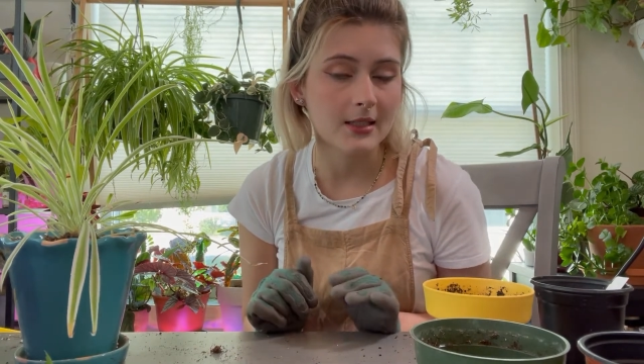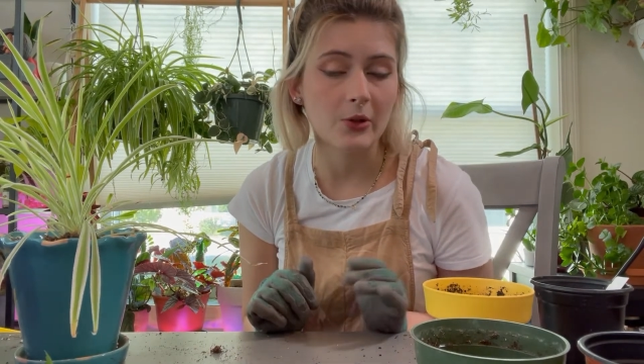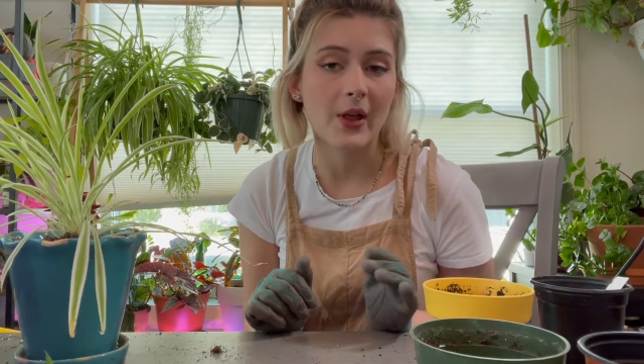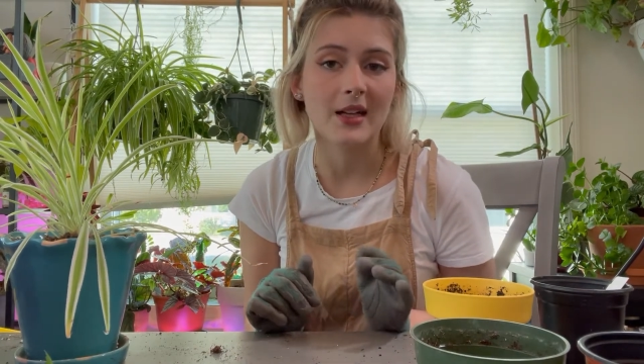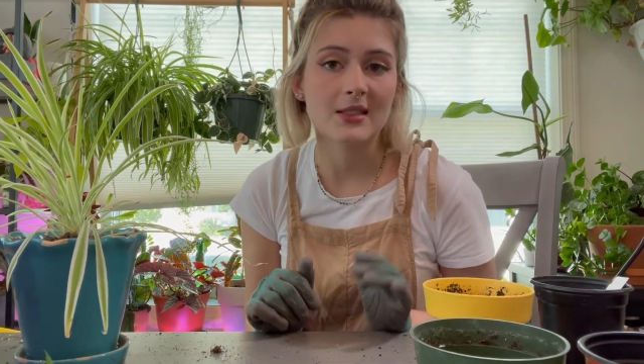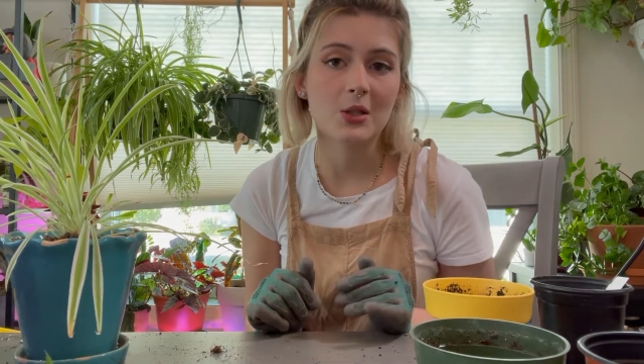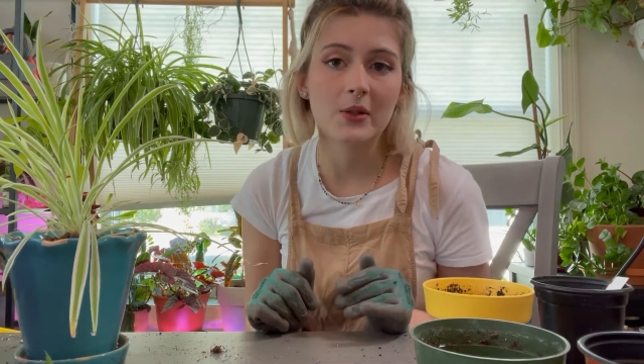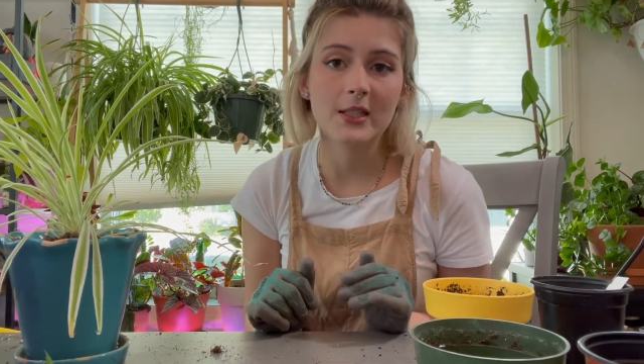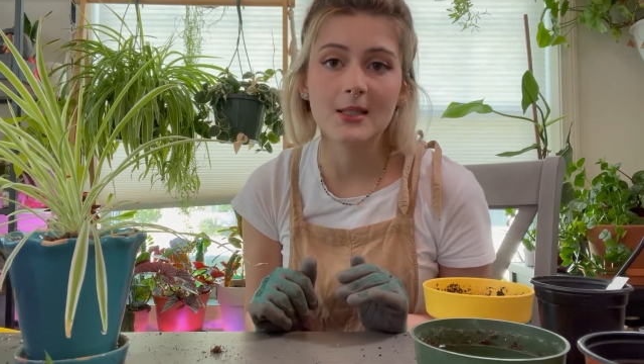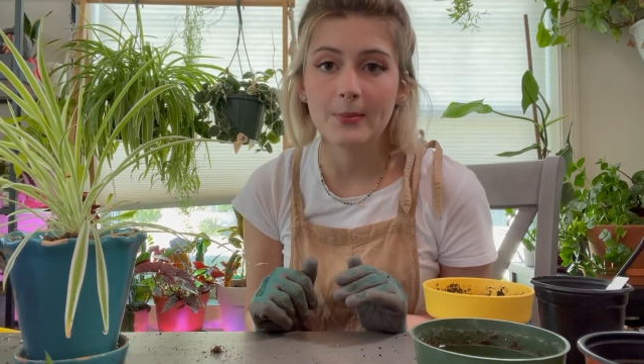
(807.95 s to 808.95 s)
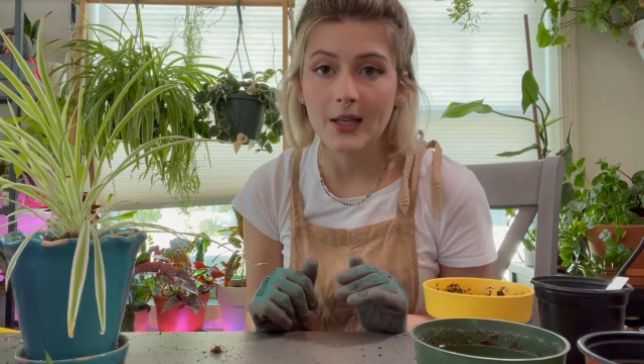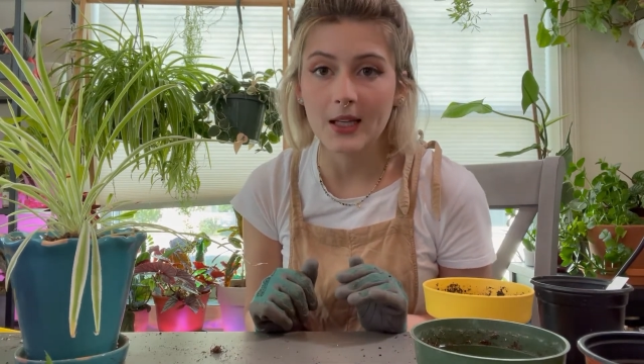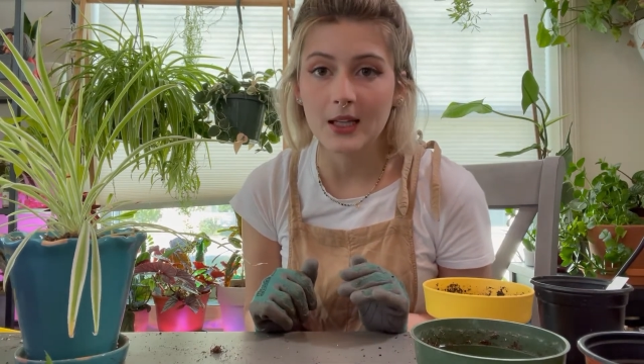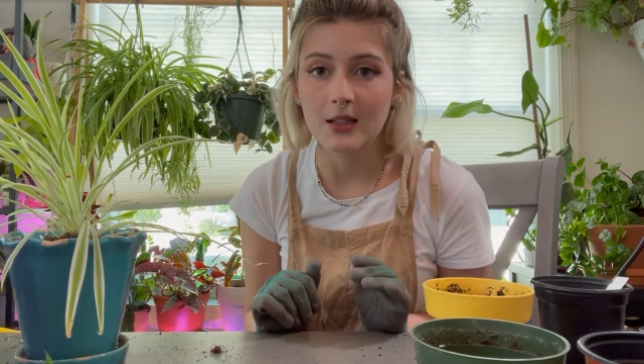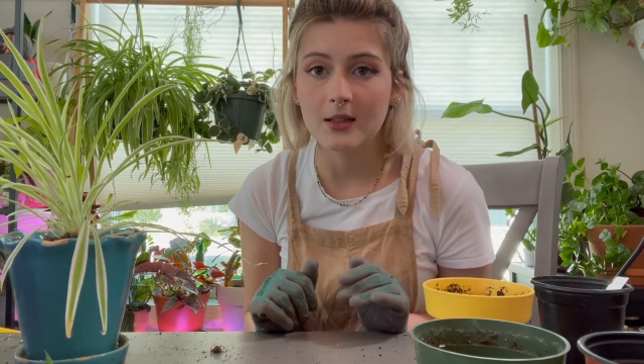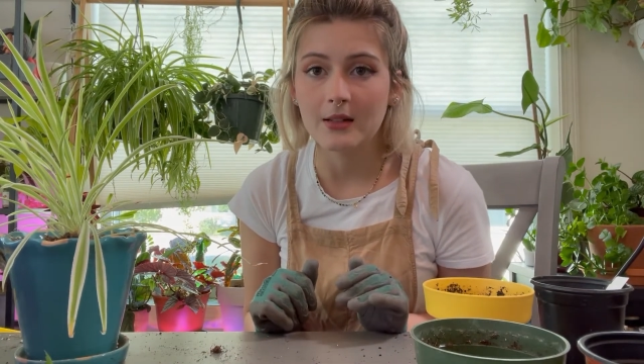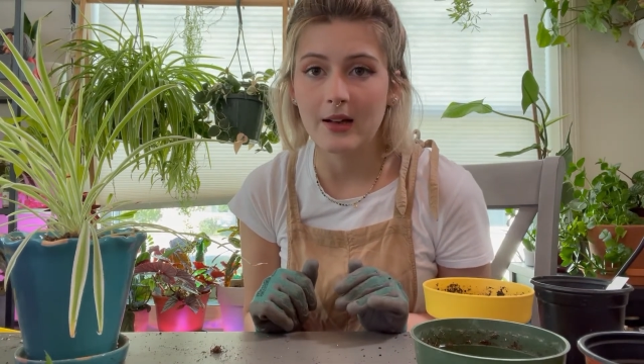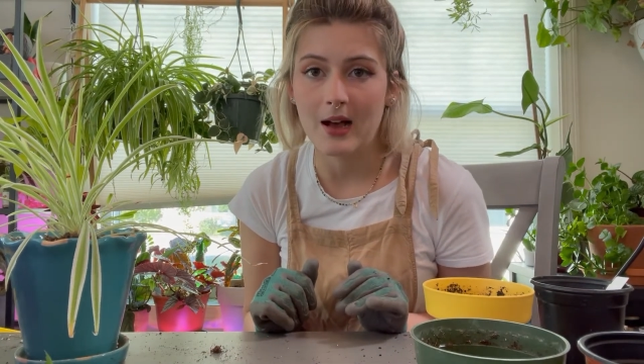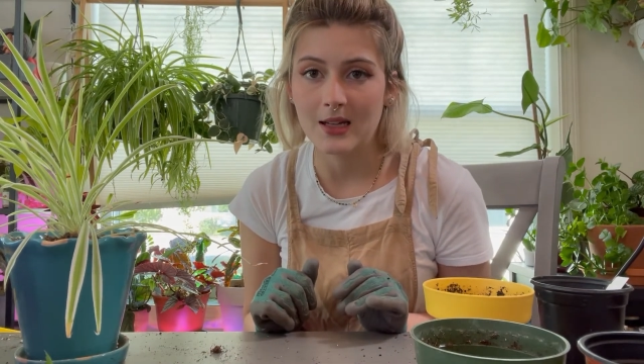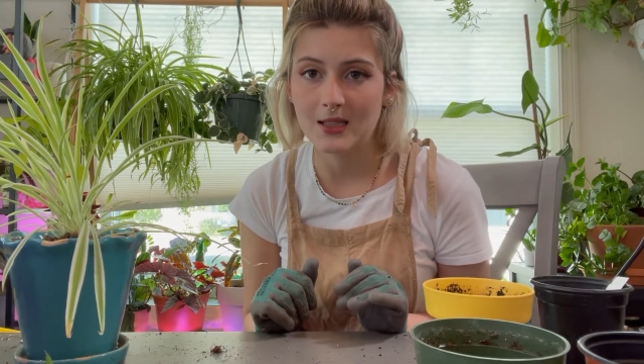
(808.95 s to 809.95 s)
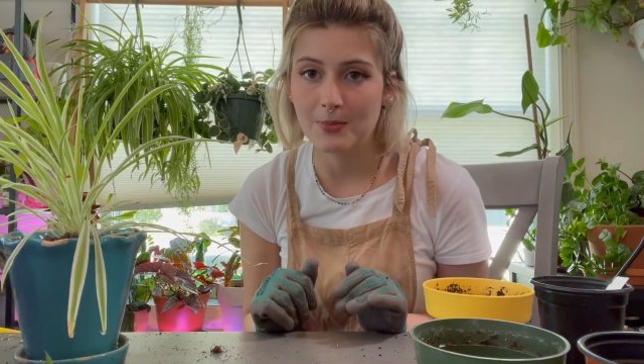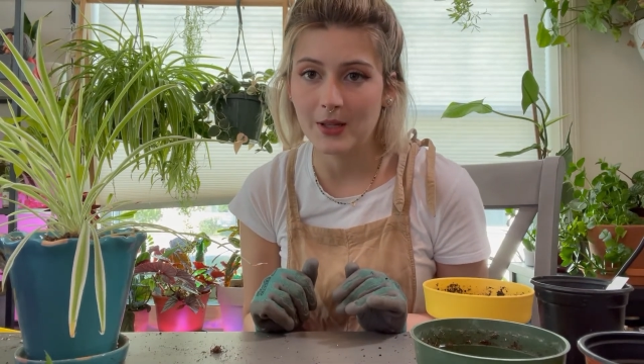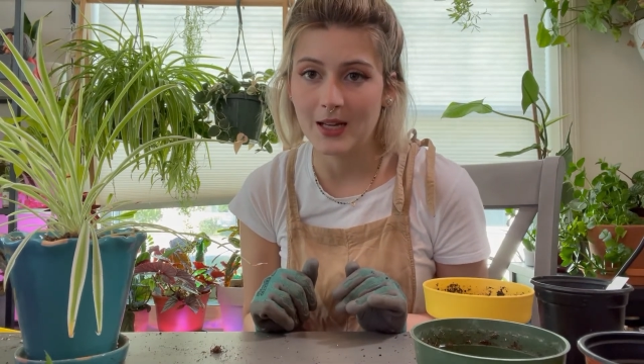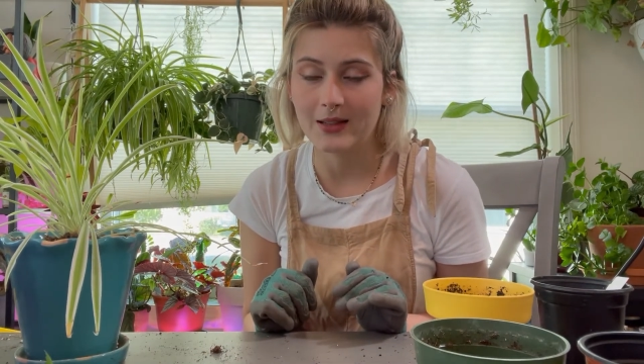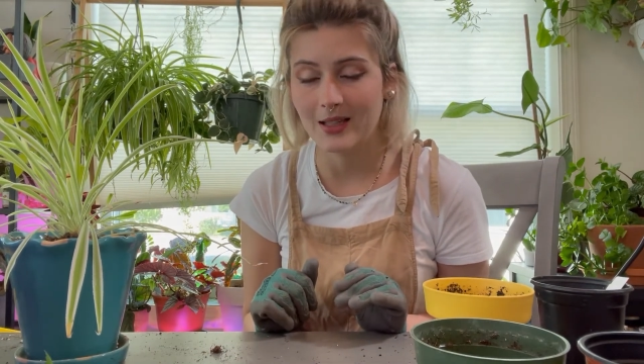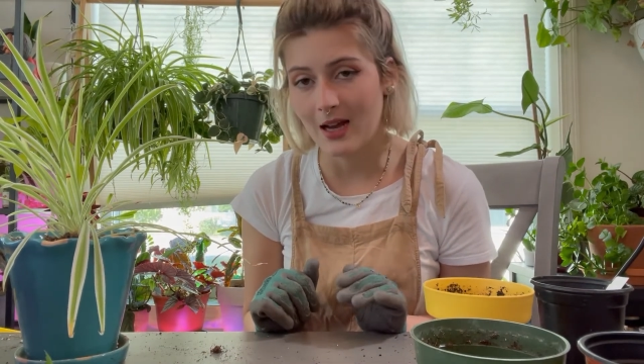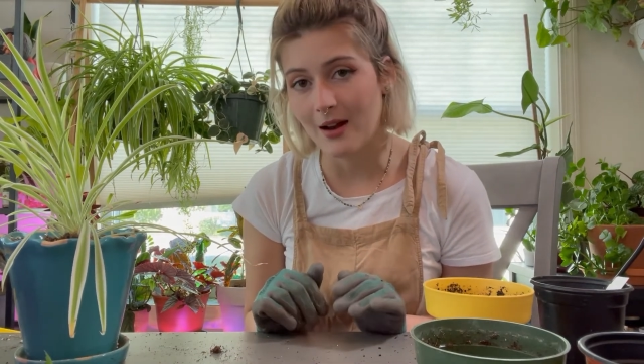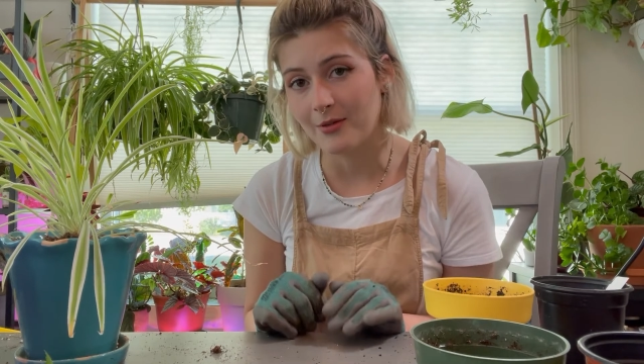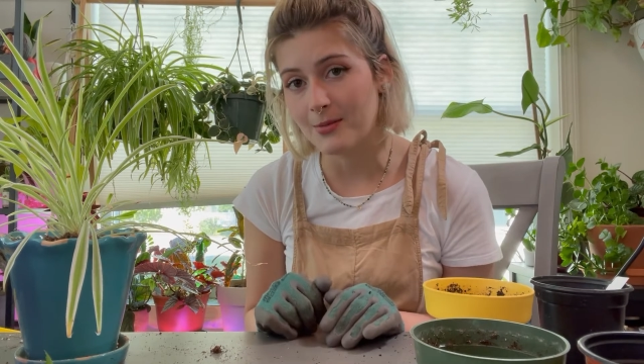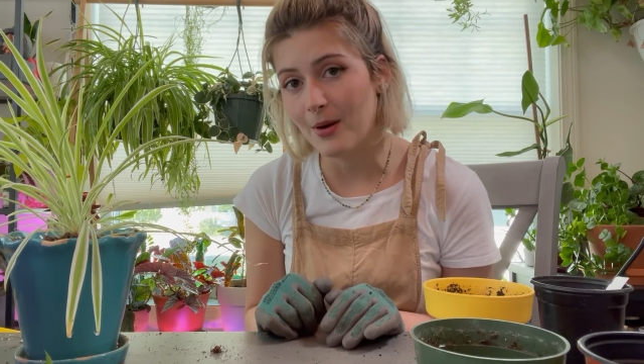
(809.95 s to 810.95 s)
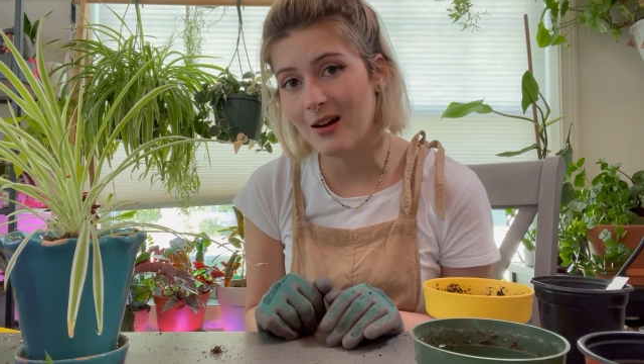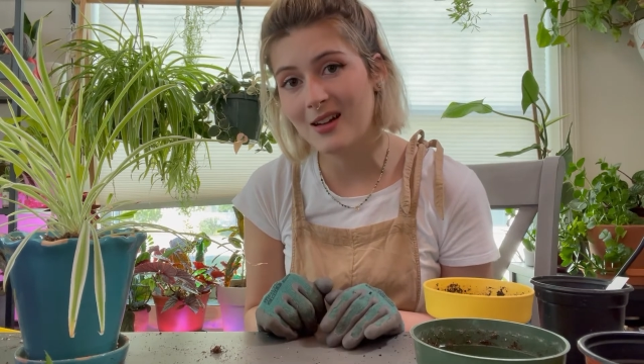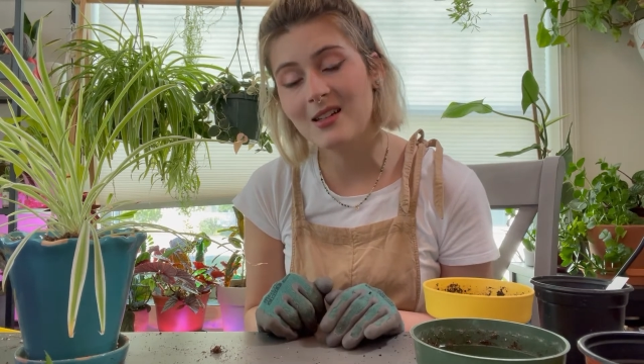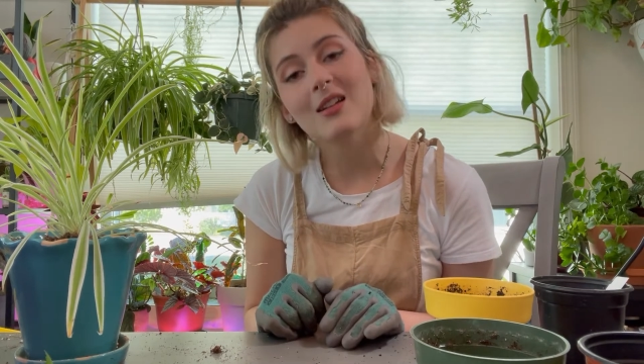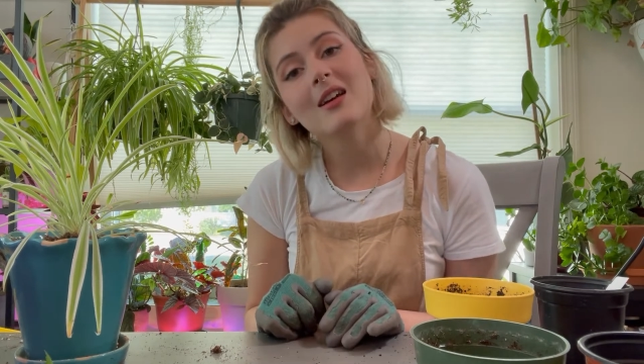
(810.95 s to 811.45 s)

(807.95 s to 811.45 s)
so that's going to be the last plant that I repot.